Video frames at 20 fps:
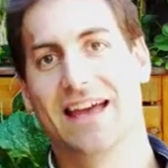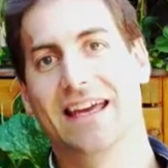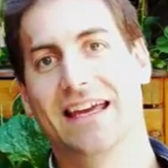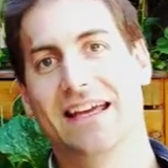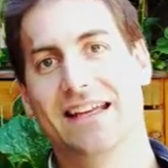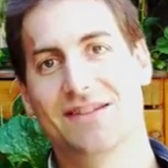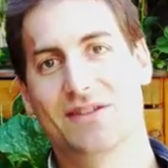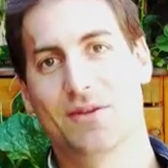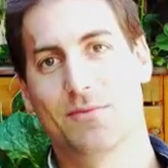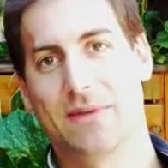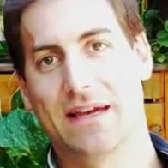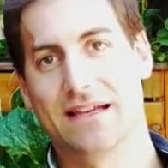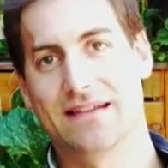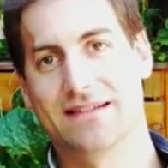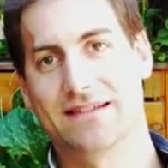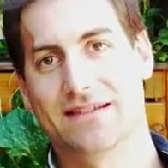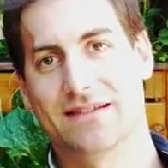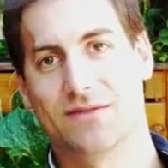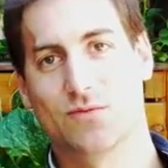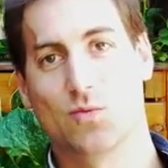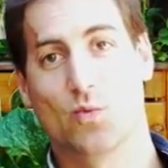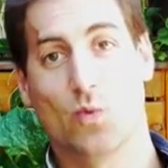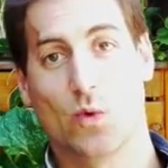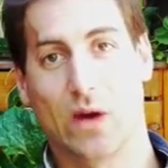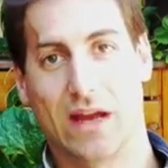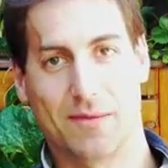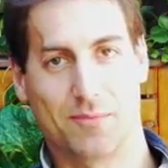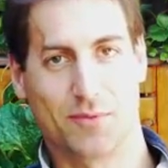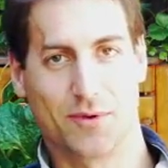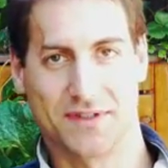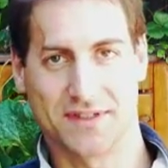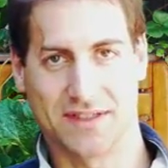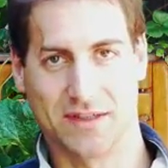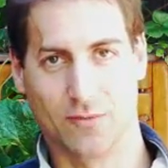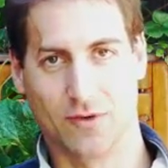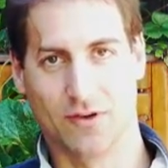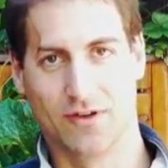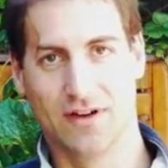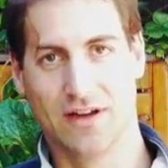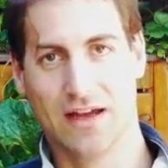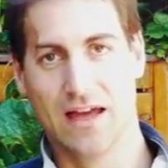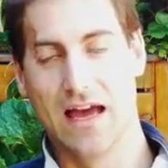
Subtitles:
in the best way possible.